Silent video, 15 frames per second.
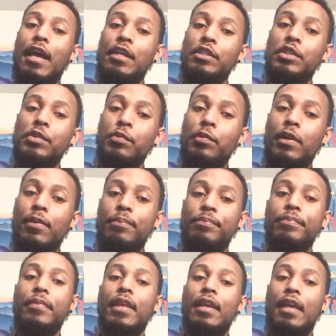as you want.
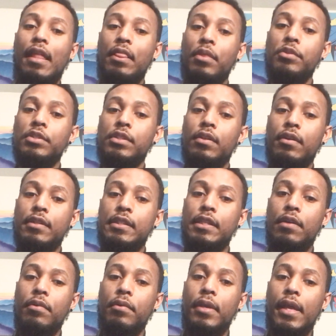Get those thoughts
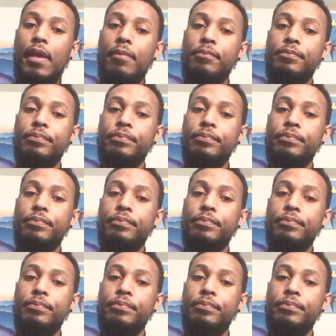out, okay?